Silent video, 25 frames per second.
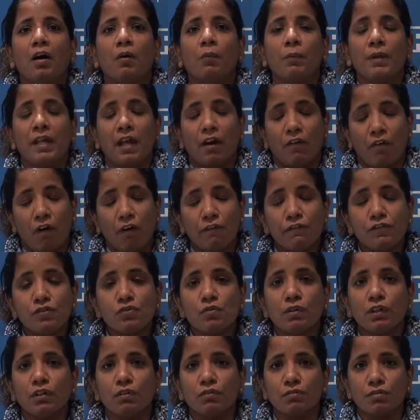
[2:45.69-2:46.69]
we are off
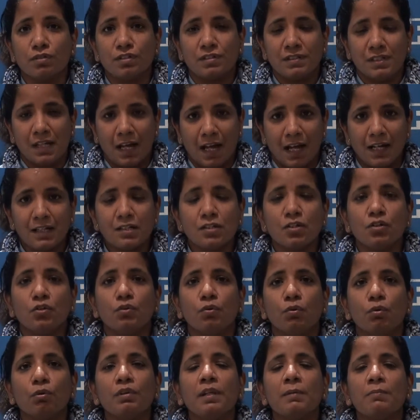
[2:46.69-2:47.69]
to a good start,
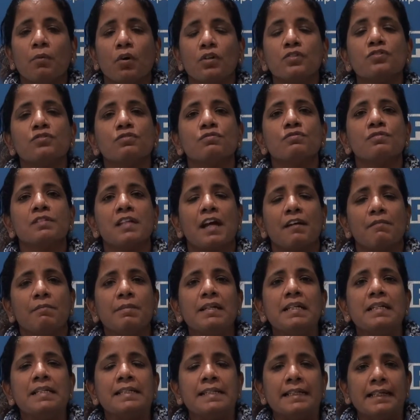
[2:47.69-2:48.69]
though the monsoons have
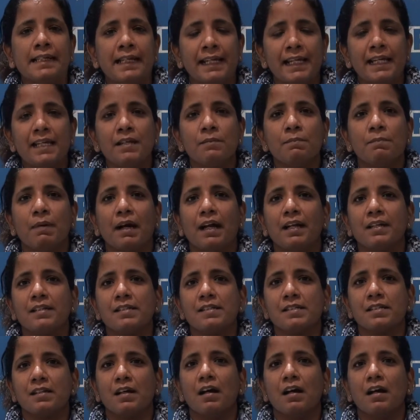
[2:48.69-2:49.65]
been delayed, but